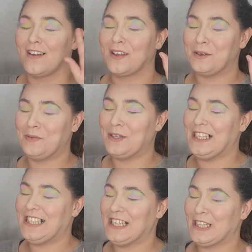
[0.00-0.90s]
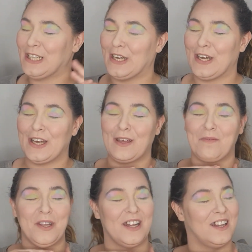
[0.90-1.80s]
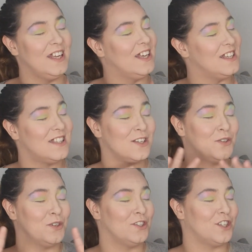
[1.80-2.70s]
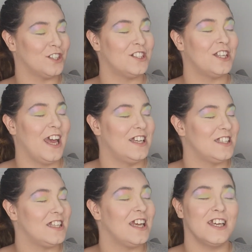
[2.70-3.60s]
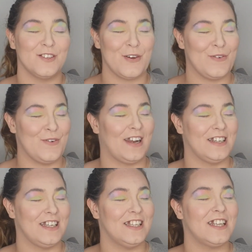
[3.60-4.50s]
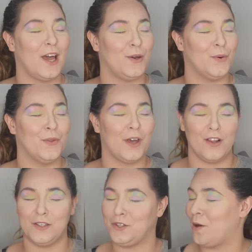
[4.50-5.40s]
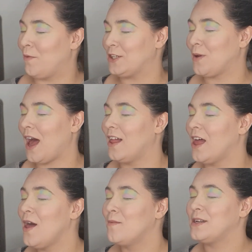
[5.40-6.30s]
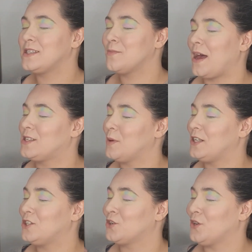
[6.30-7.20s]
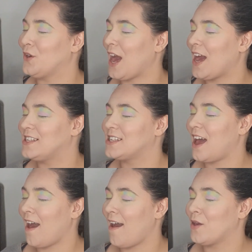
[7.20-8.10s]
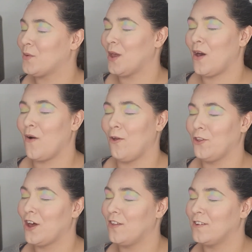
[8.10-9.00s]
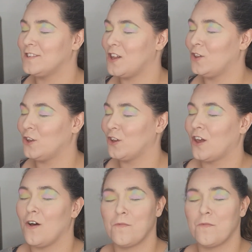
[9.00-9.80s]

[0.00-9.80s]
completed look. Please do not judge this. It is horrendous. I know the colours do not match well, but it's the best way to show you guys how all the colours look